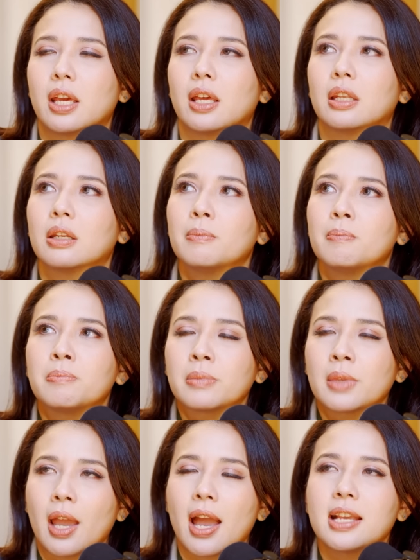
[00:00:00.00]
And
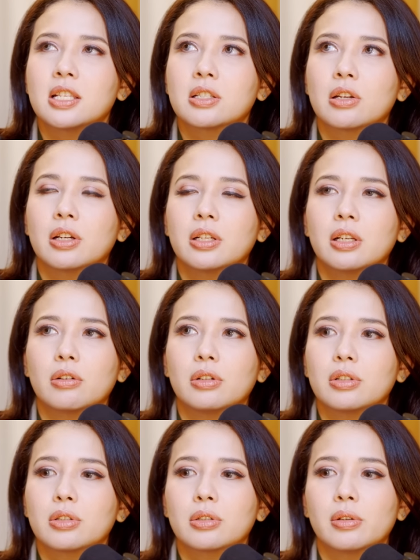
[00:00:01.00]
I started
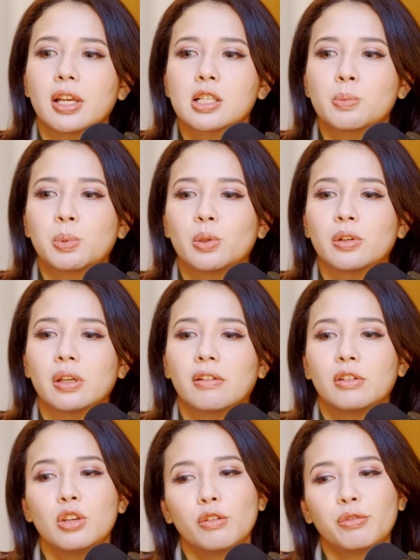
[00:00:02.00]
also exploring
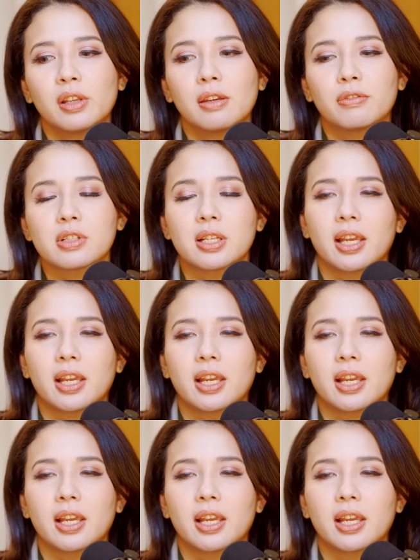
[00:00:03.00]
new flavors,